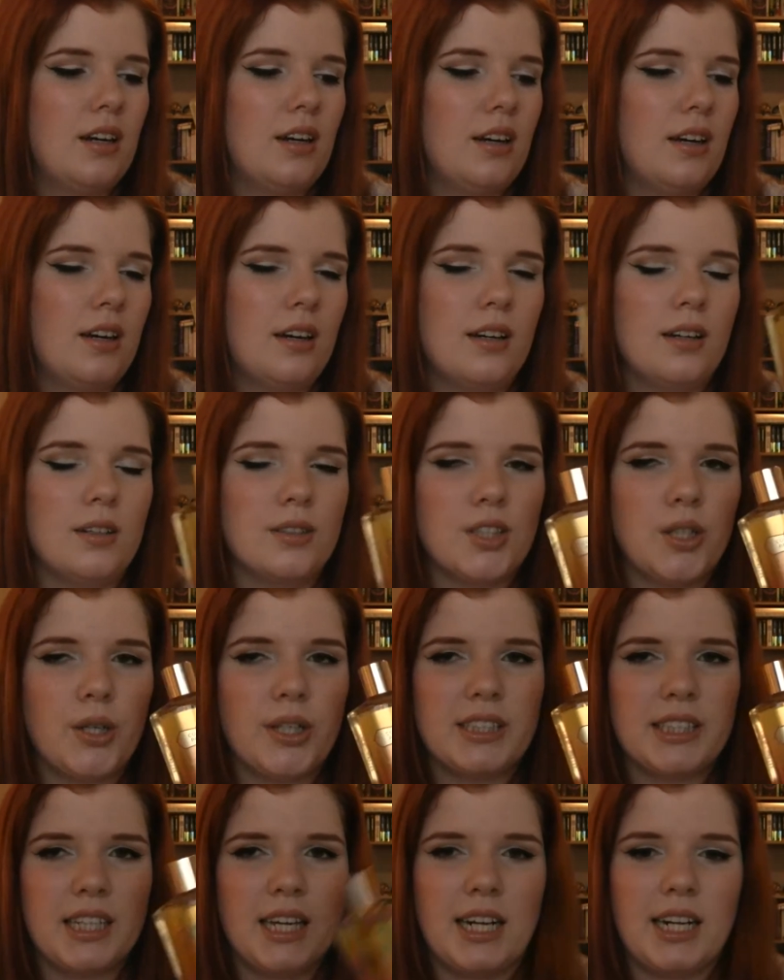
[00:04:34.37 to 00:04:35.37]
Oh, so
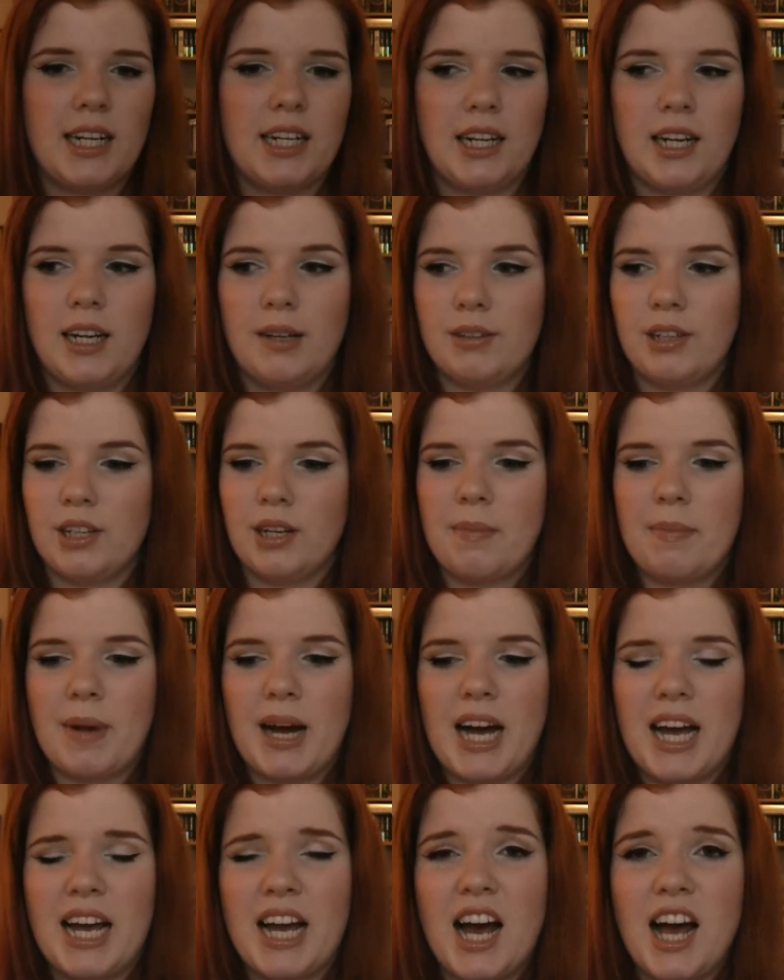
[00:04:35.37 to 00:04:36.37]
excited. I'm gonna
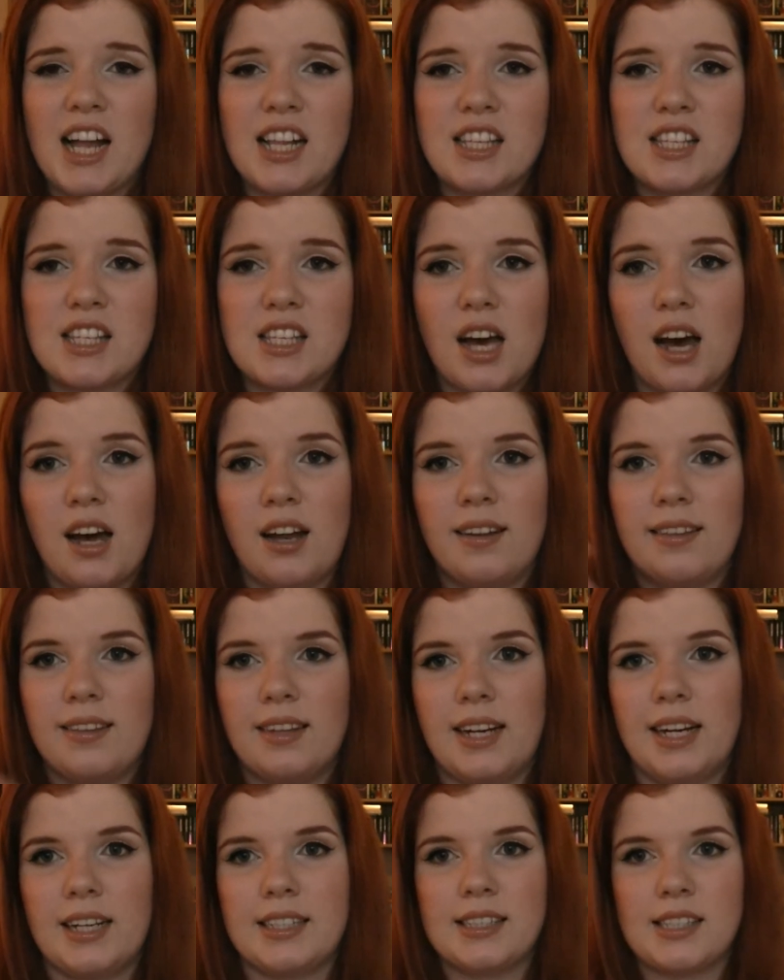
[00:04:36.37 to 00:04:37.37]
buy a ton
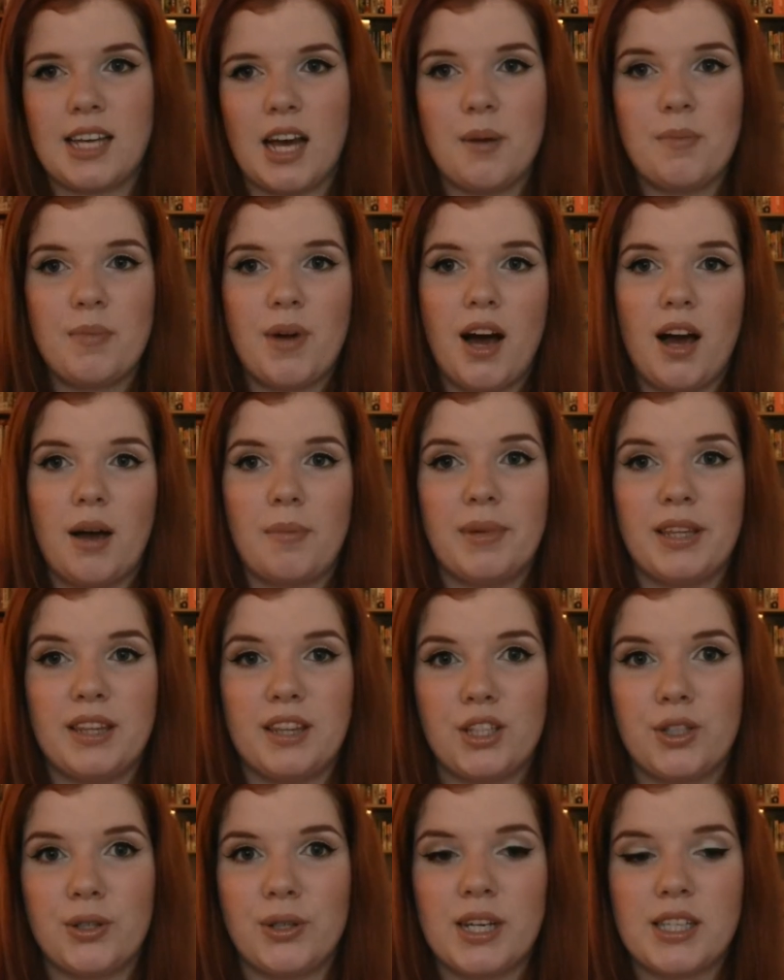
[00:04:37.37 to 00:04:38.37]
the next time I'm
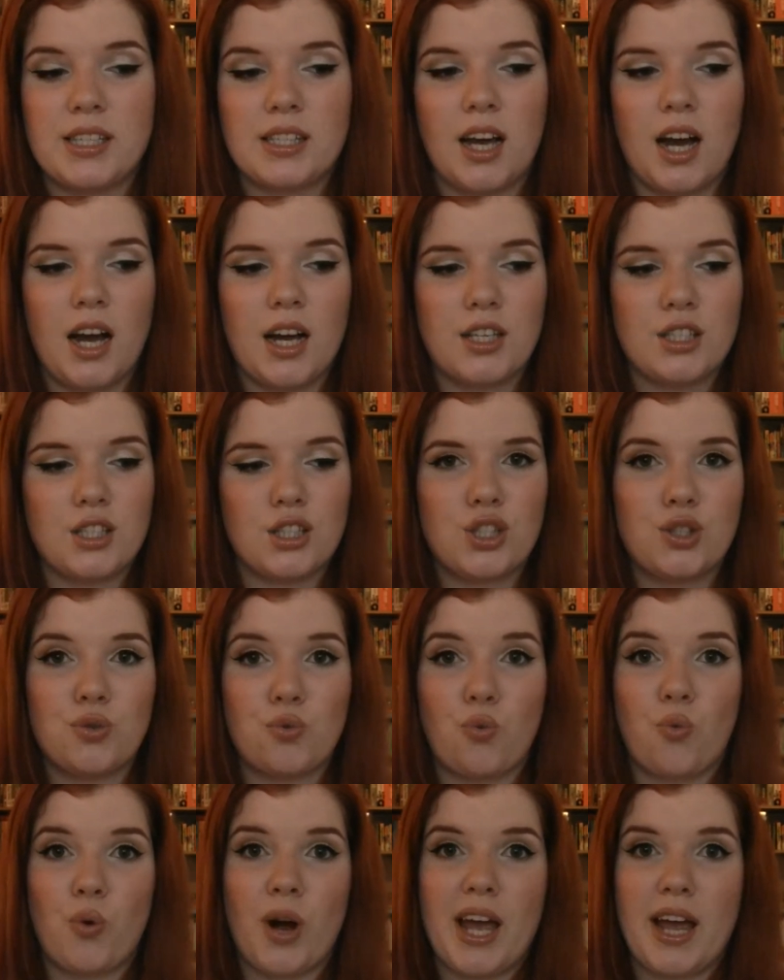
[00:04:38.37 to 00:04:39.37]
in the US, I
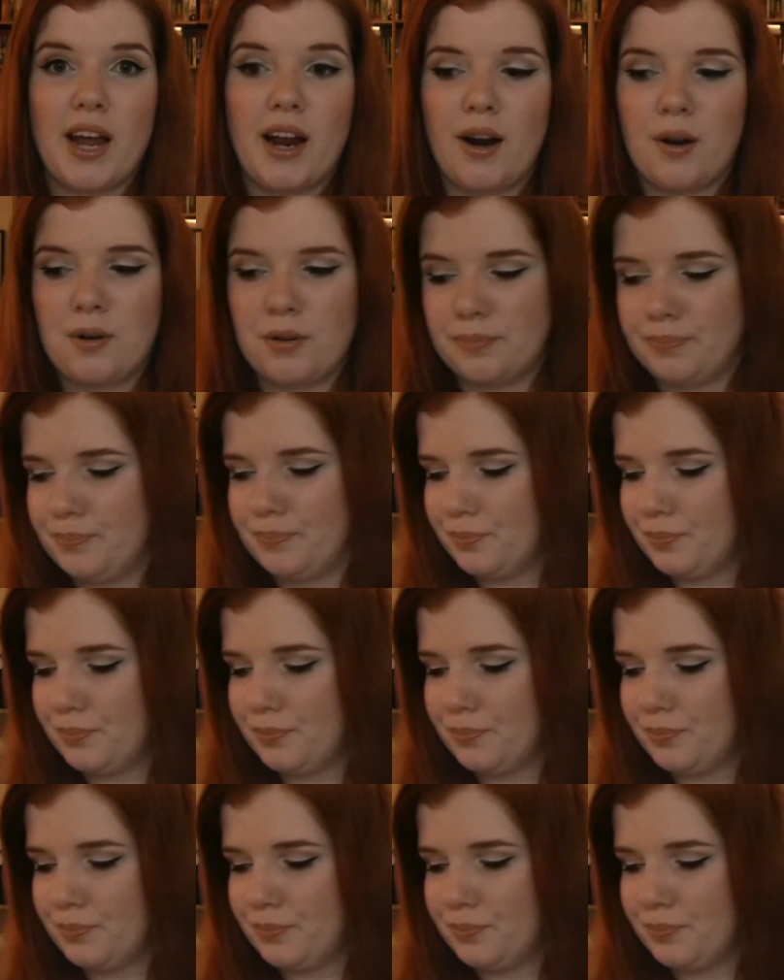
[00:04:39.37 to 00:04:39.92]
swear.